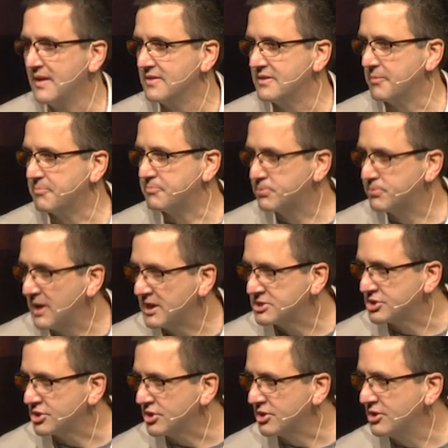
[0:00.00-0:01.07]
The
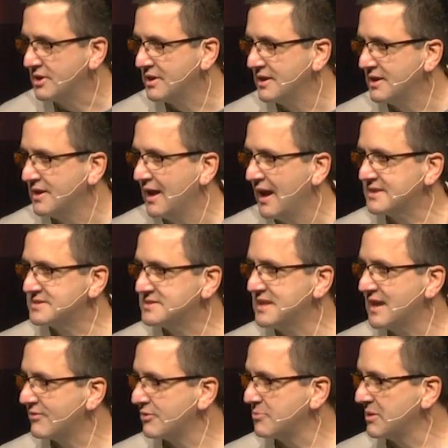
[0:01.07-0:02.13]
pressure has
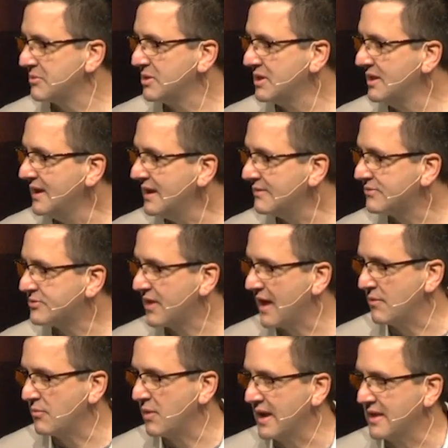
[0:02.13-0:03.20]
never been relieved
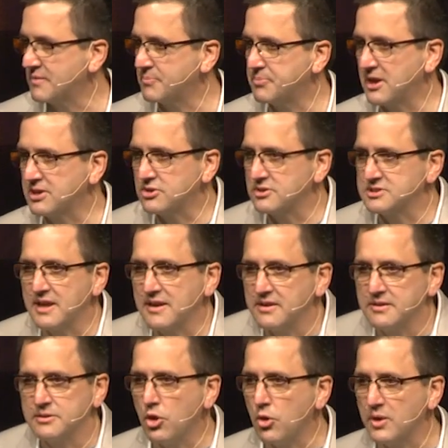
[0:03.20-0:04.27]
that way. The pressure is not,
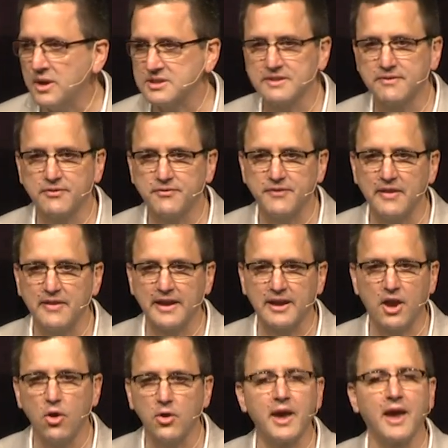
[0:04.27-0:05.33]
no one has ever felt like,
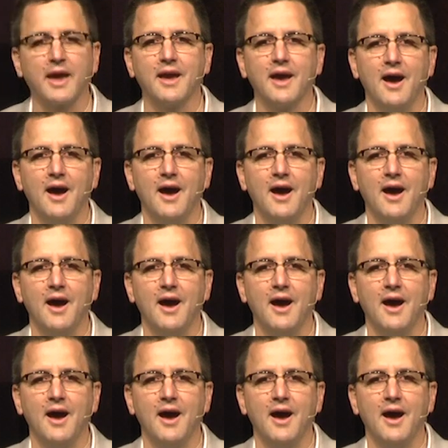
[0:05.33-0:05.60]
okay,